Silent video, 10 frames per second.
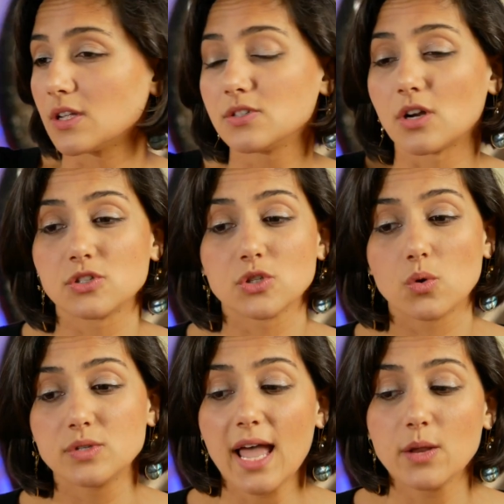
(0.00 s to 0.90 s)
sun starts to
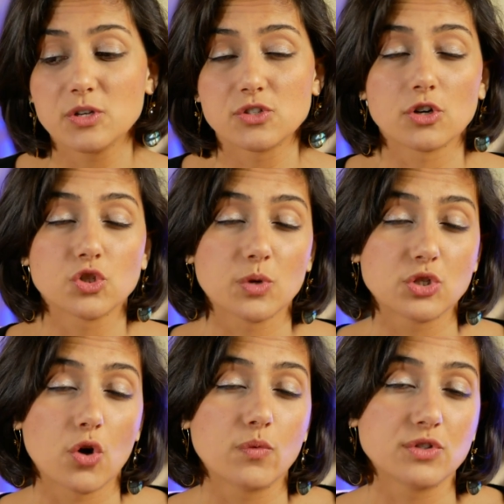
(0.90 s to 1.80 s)
go down, we start to
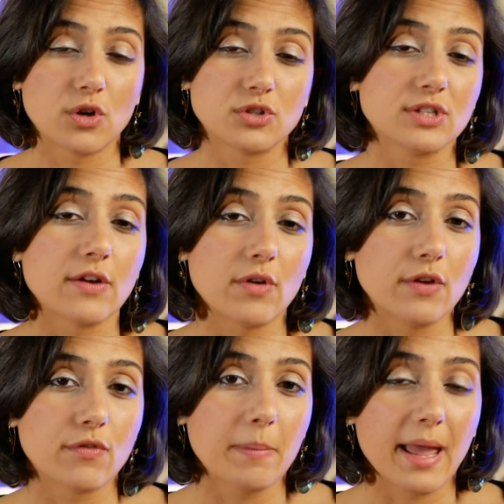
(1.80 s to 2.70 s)
switch off, we start to get ready for